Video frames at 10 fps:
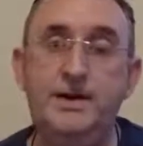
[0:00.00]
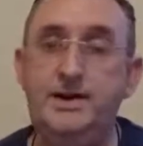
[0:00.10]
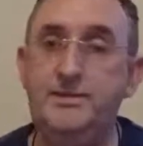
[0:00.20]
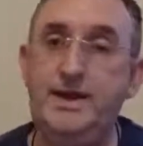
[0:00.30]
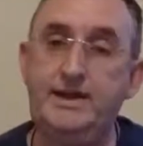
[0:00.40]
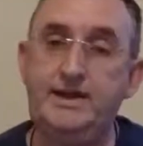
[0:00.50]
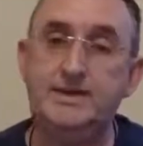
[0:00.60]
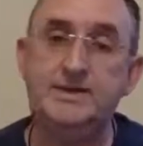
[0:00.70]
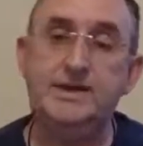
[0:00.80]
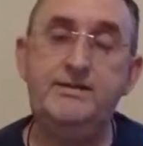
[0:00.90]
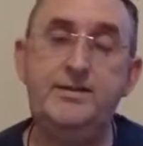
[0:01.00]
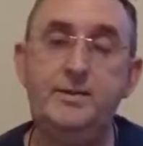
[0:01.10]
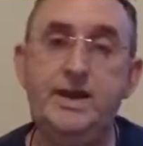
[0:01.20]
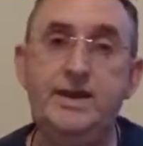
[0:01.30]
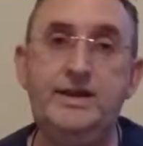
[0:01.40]
I make these every
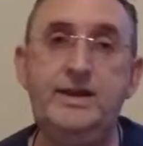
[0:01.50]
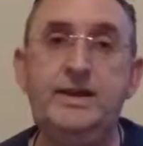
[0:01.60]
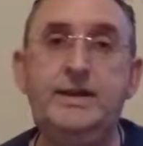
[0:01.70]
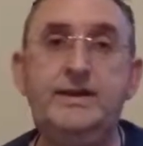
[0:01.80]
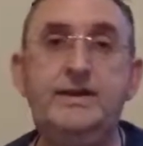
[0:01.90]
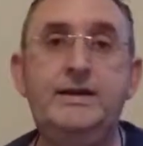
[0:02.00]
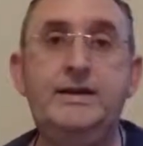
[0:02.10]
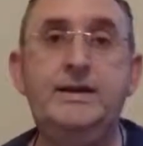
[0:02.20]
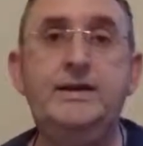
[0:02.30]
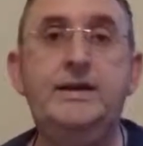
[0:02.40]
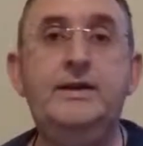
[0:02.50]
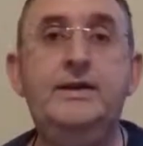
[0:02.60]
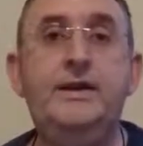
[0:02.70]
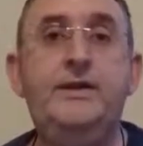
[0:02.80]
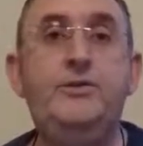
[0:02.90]
week, and
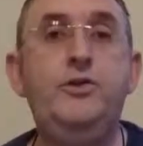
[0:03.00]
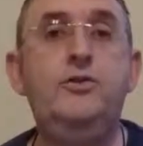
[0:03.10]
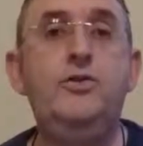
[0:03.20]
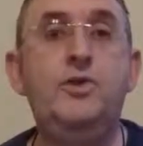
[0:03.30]
if you've